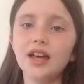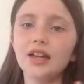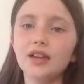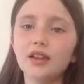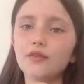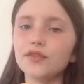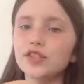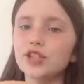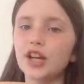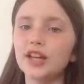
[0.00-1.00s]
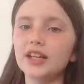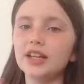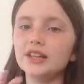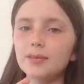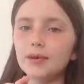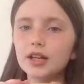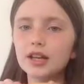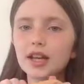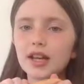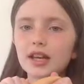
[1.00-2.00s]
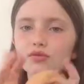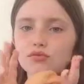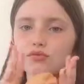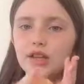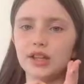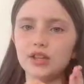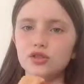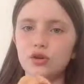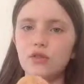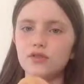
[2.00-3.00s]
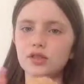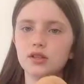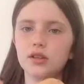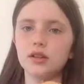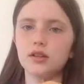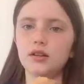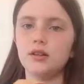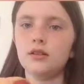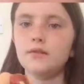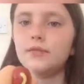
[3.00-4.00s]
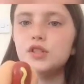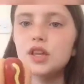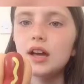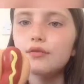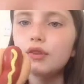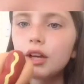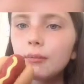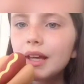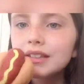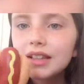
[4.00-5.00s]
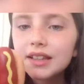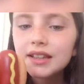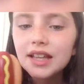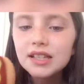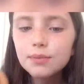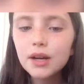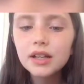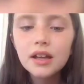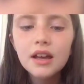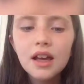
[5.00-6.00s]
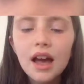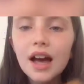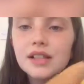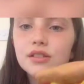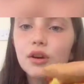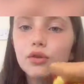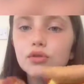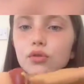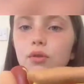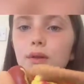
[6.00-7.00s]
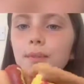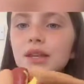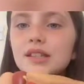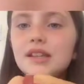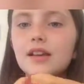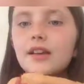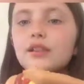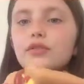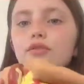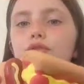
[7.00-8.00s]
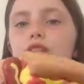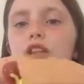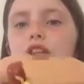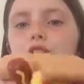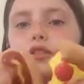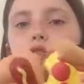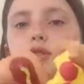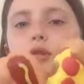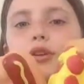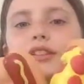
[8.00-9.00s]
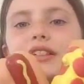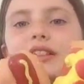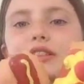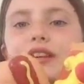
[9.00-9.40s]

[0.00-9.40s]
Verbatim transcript: And I love the shininess about it and it's really soft. So I'd recommend getting this one and also the pizza like they're really good quality you